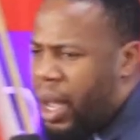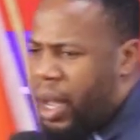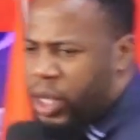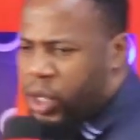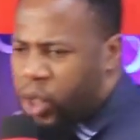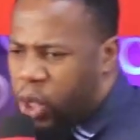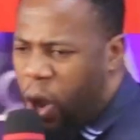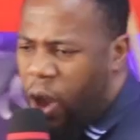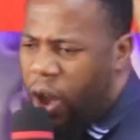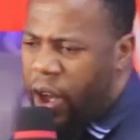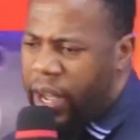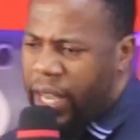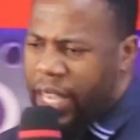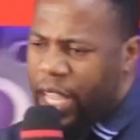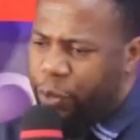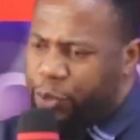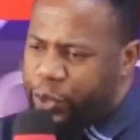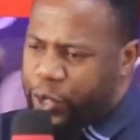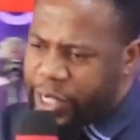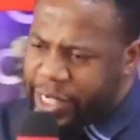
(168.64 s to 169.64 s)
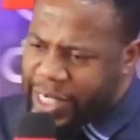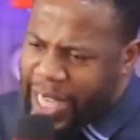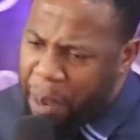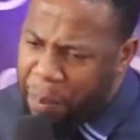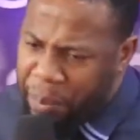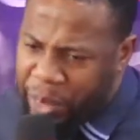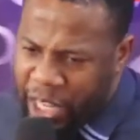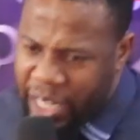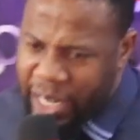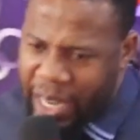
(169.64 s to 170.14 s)
so, if
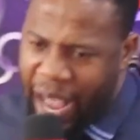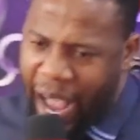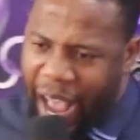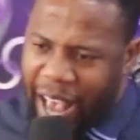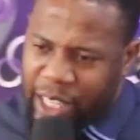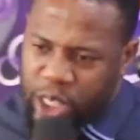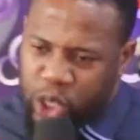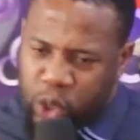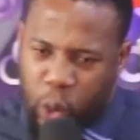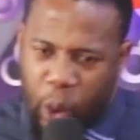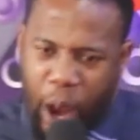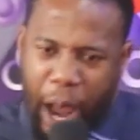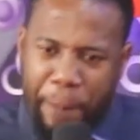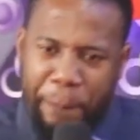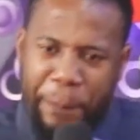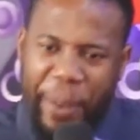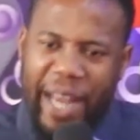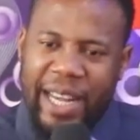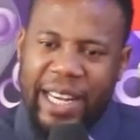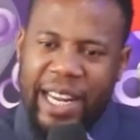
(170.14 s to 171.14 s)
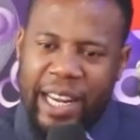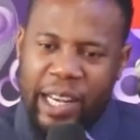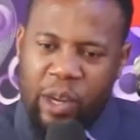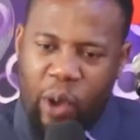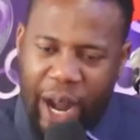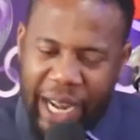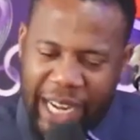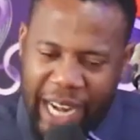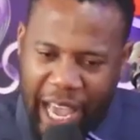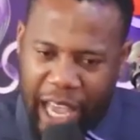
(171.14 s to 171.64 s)
something has to happen in
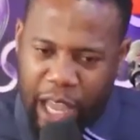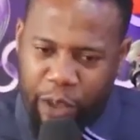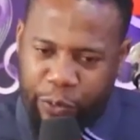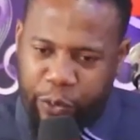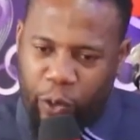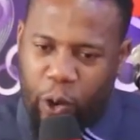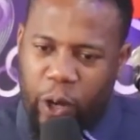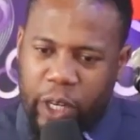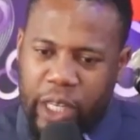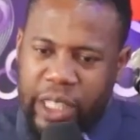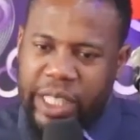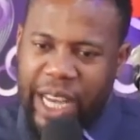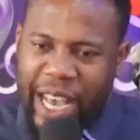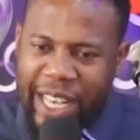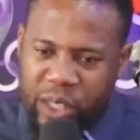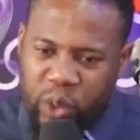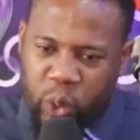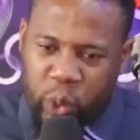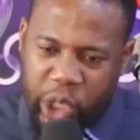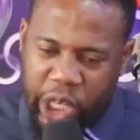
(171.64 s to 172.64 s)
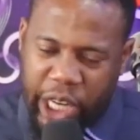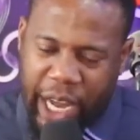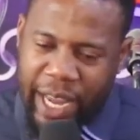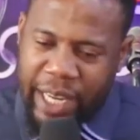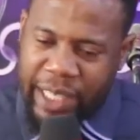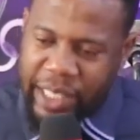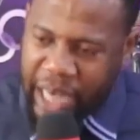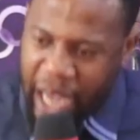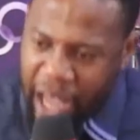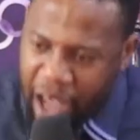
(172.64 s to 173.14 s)
your life or it has to
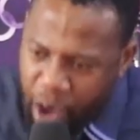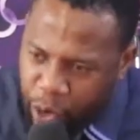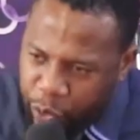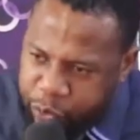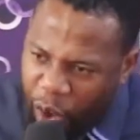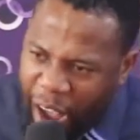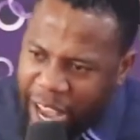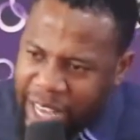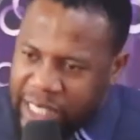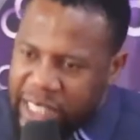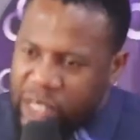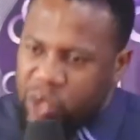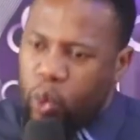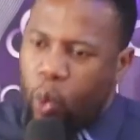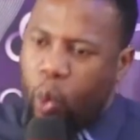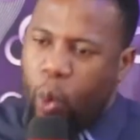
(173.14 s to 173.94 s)
change, first